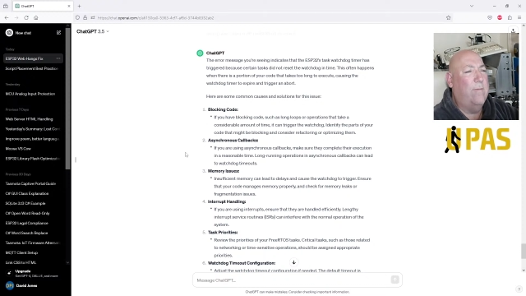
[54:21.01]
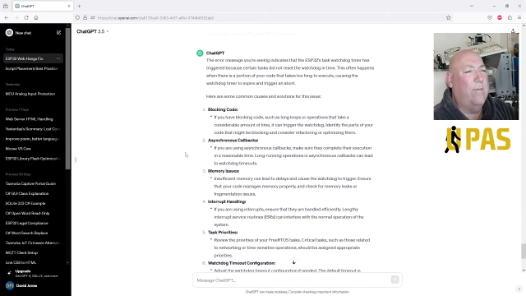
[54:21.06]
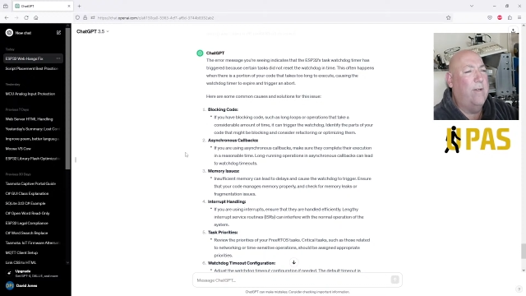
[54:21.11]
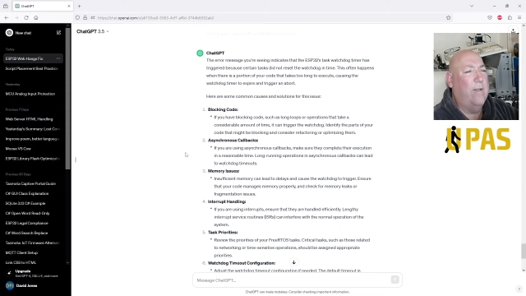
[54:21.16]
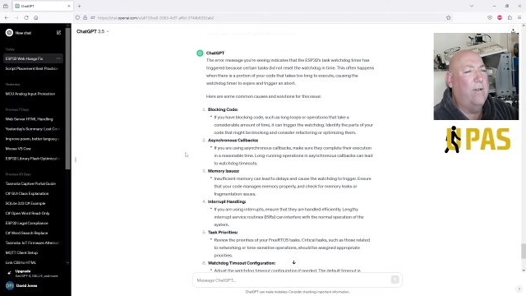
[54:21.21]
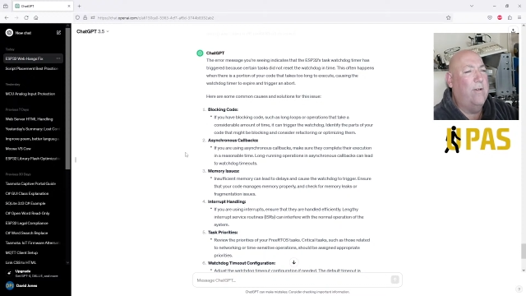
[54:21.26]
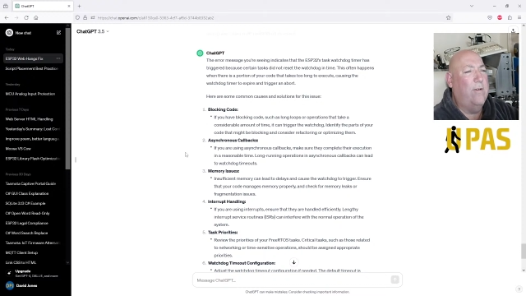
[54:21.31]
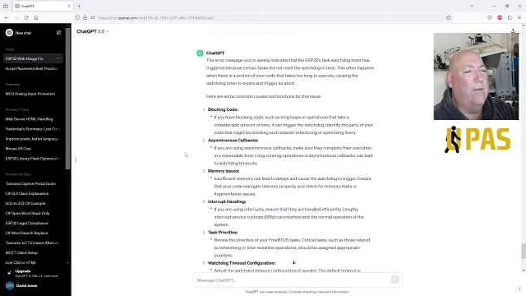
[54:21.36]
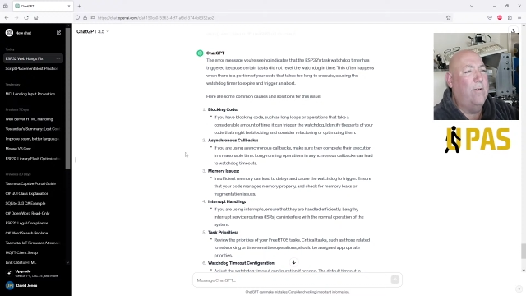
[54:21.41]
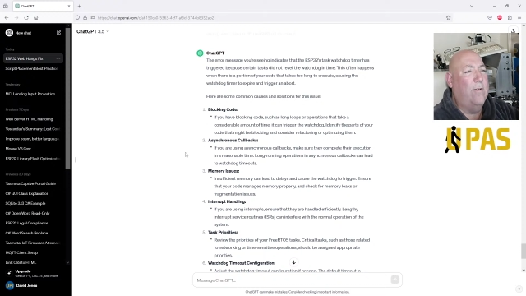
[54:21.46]

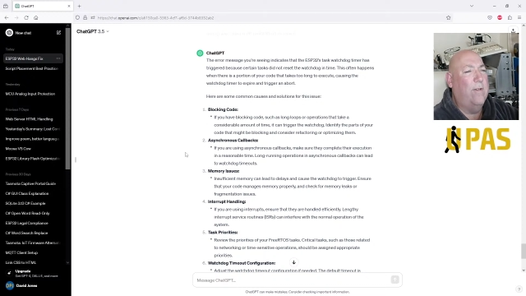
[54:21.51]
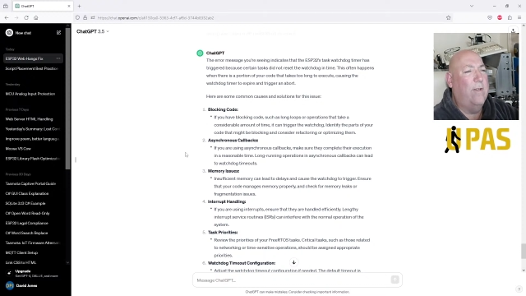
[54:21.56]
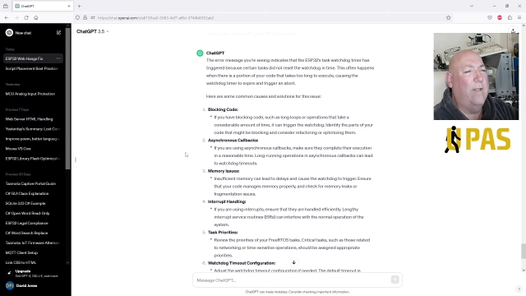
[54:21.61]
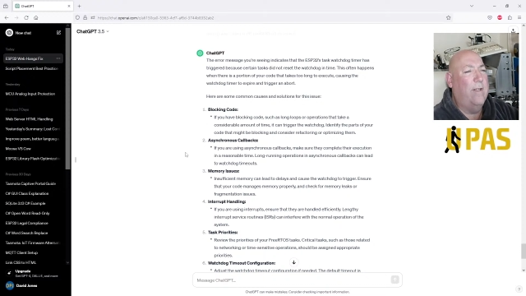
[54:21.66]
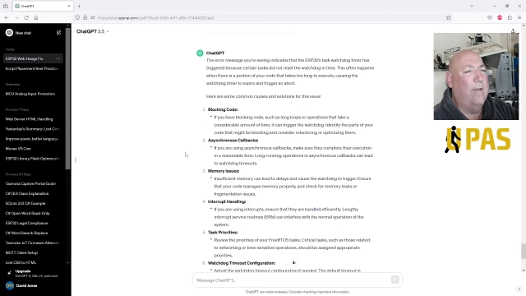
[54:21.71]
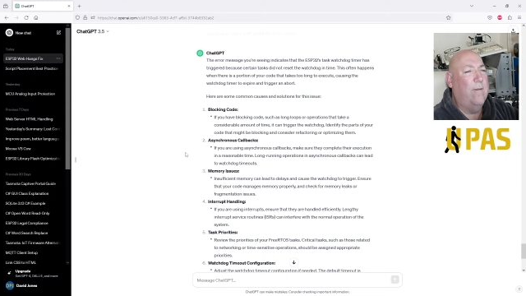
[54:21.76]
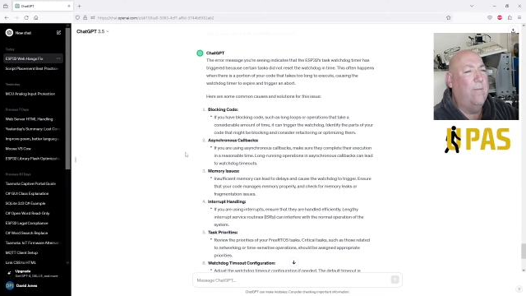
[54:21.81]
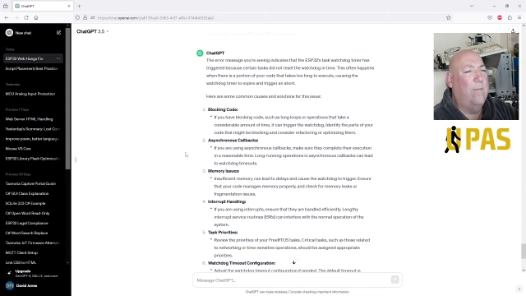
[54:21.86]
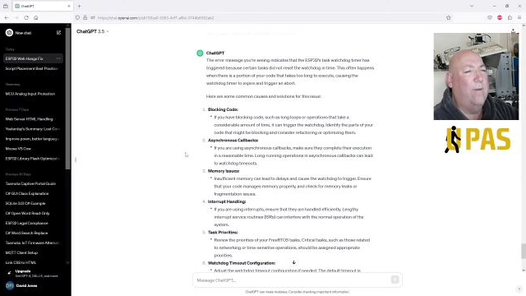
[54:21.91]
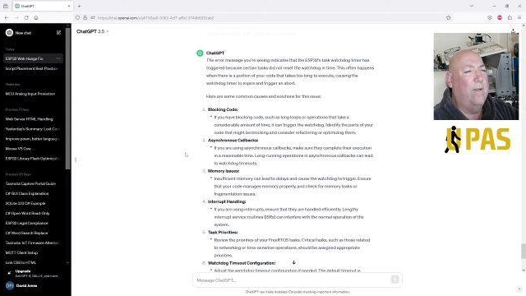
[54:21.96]
make sure they
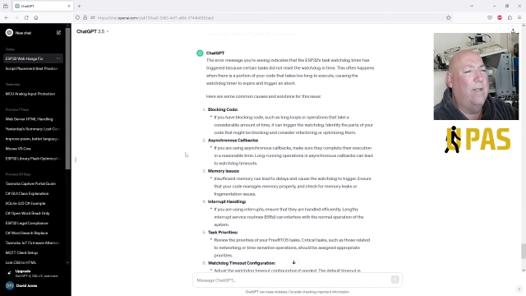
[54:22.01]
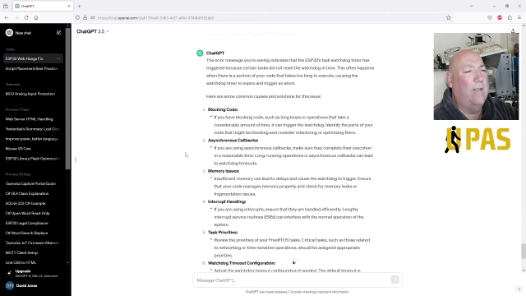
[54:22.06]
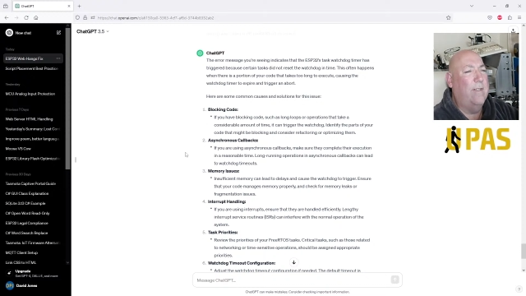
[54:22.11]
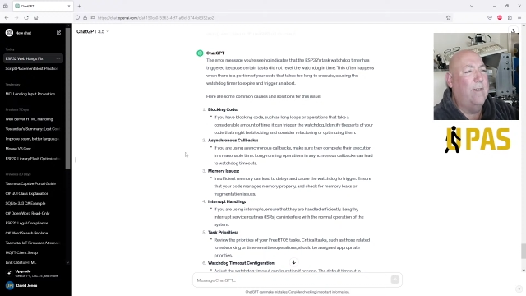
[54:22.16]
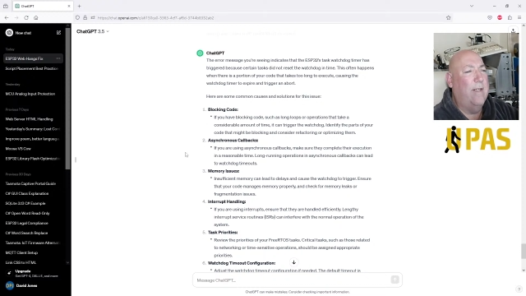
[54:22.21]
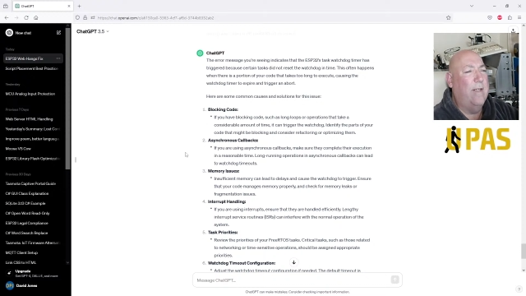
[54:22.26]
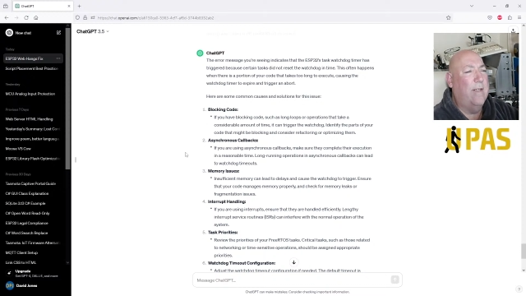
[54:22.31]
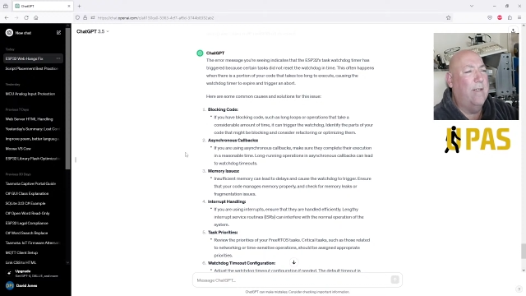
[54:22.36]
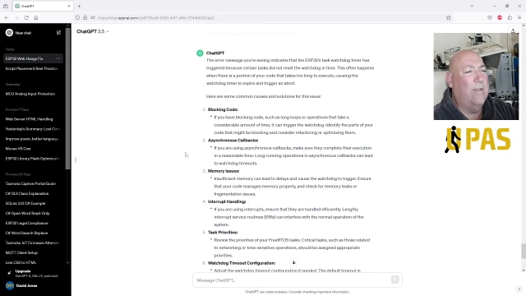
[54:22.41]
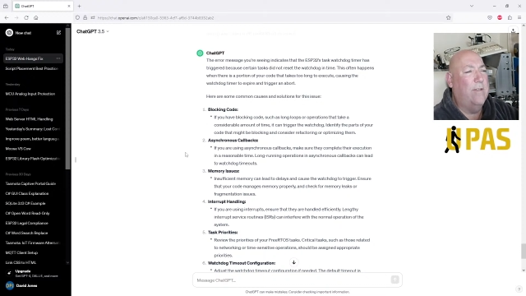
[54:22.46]
complete
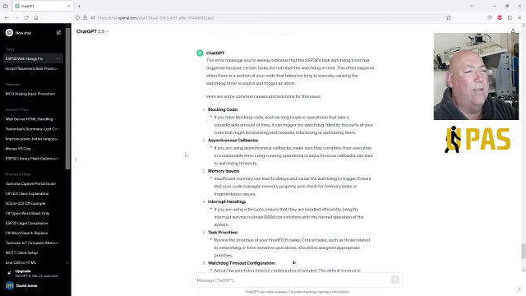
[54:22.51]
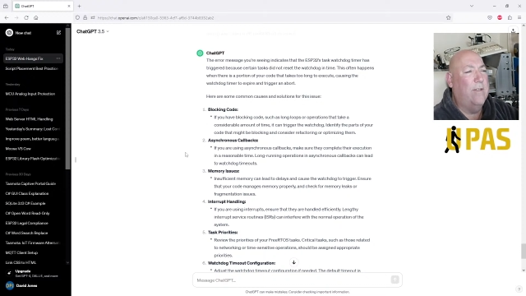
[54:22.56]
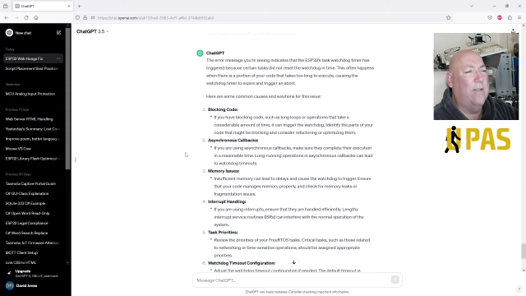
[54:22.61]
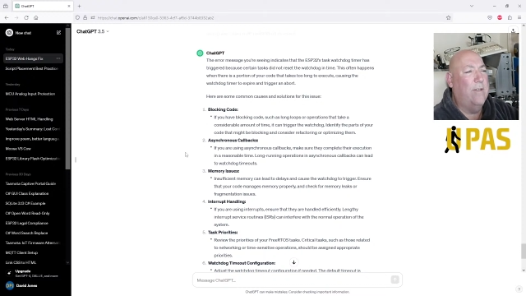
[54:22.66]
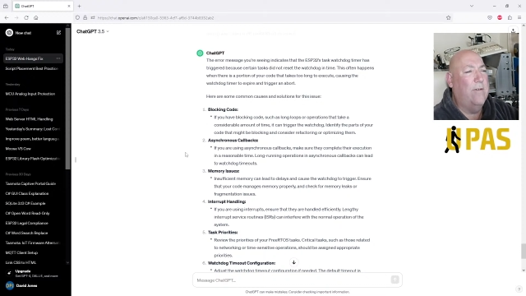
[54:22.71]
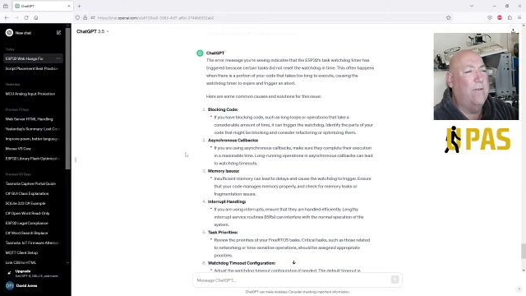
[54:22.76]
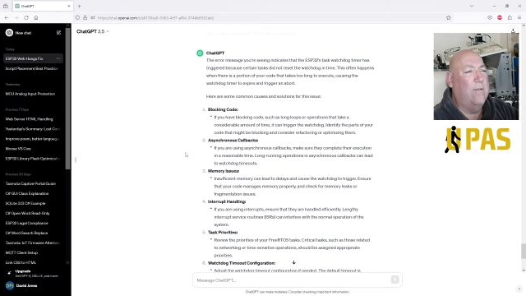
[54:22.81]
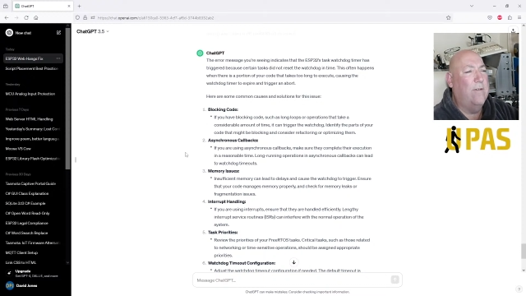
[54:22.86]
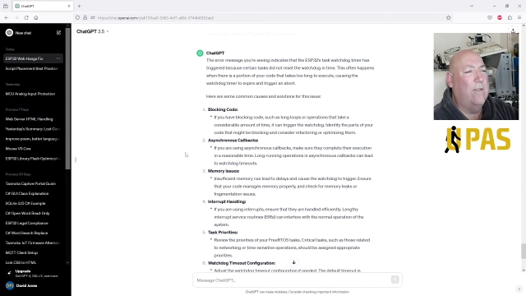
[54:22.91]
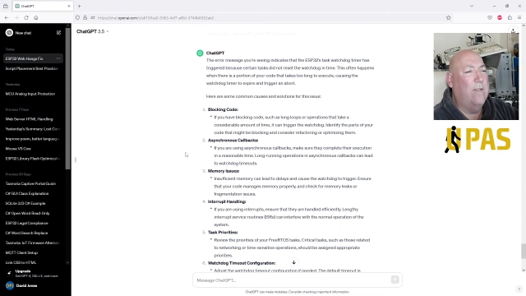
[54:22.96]
their
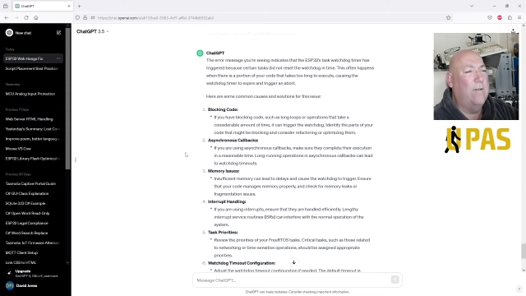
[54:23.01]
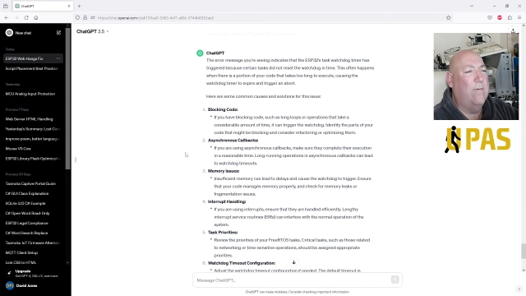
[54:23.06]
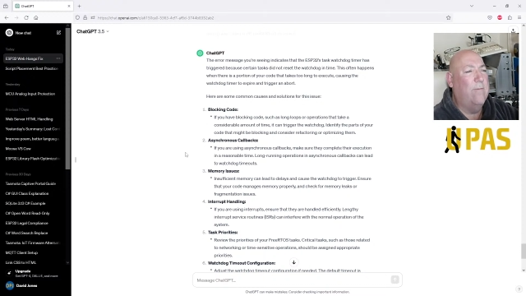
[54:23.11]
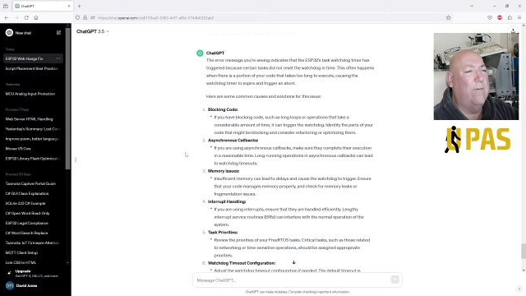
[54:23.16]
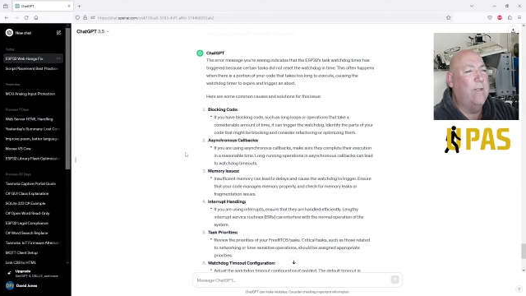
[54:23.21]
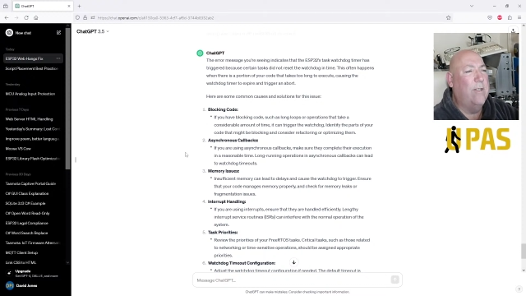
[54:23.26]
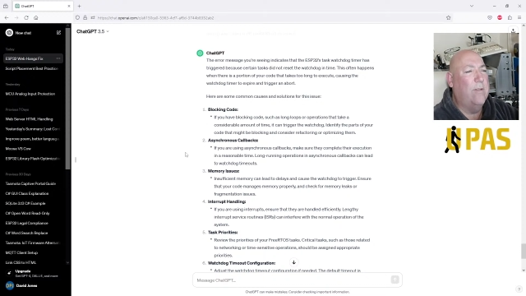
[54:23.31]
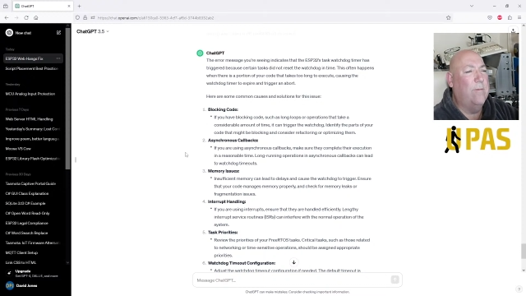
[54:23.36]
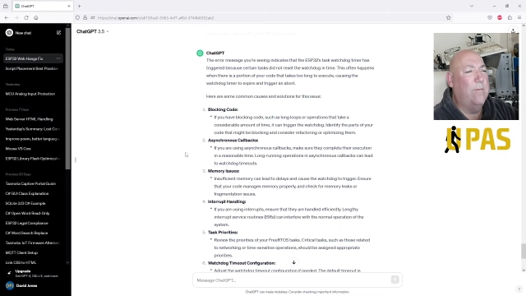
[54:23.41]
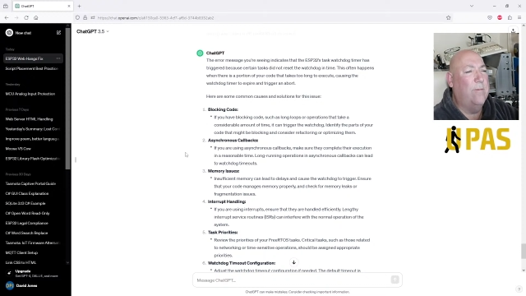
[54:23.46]
execution in a
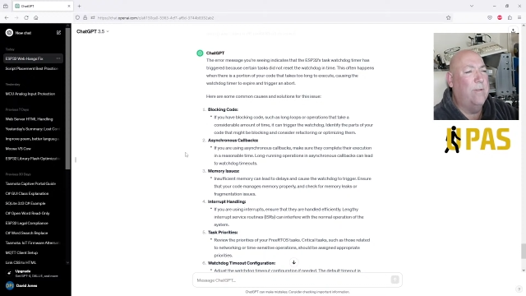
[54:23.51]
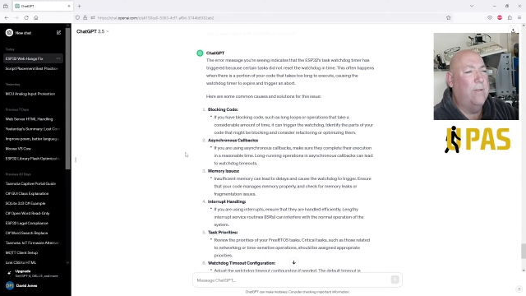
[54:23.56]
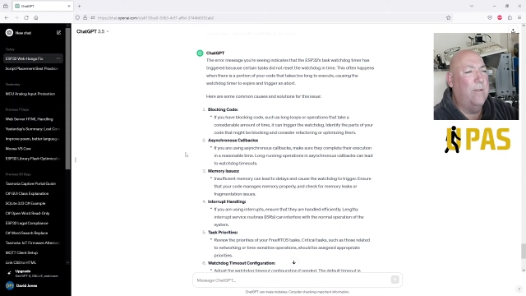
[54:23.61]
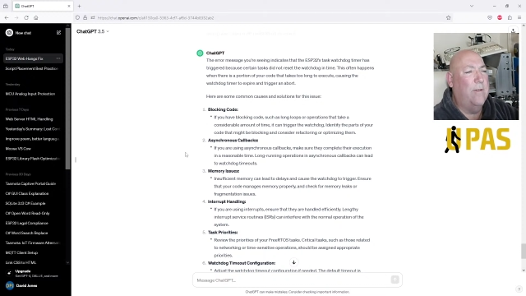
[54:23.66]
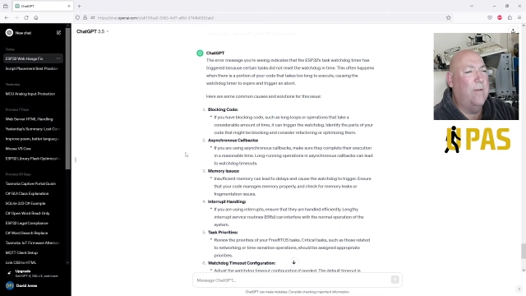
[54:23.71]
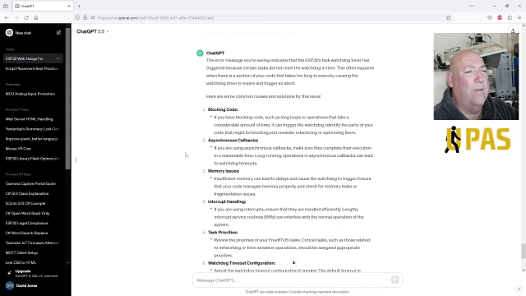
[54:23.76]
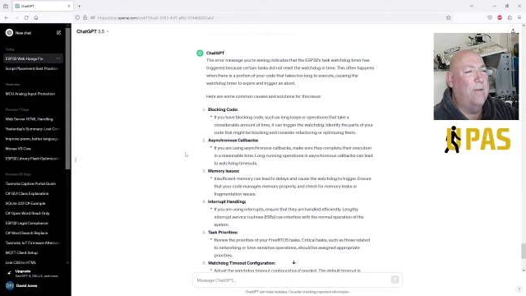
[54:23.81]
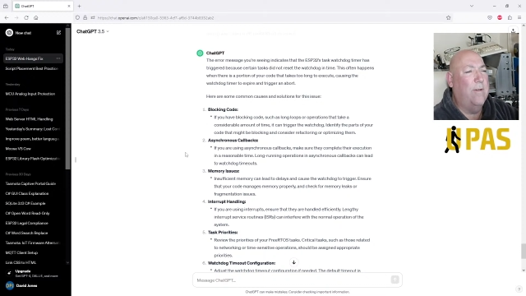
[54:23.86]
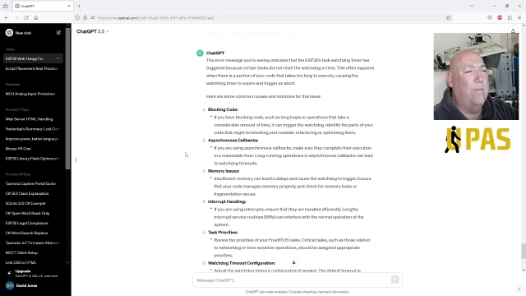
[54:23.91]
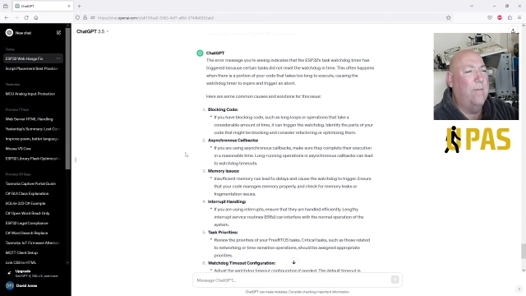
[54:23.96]
reasonable
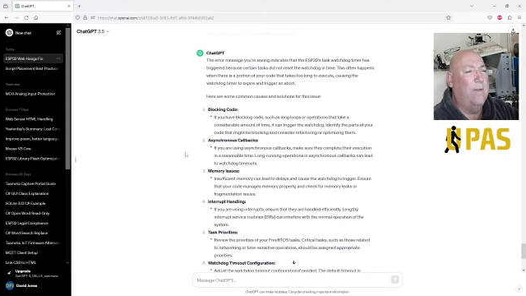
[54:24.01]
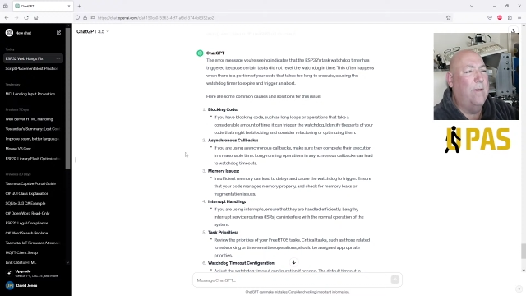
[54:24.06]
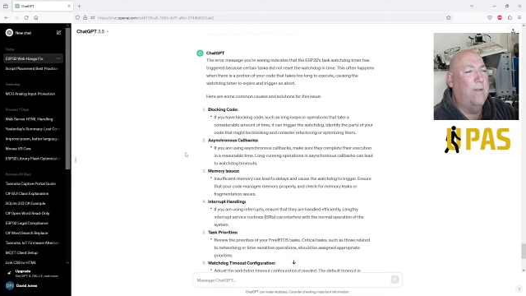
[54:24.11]
time.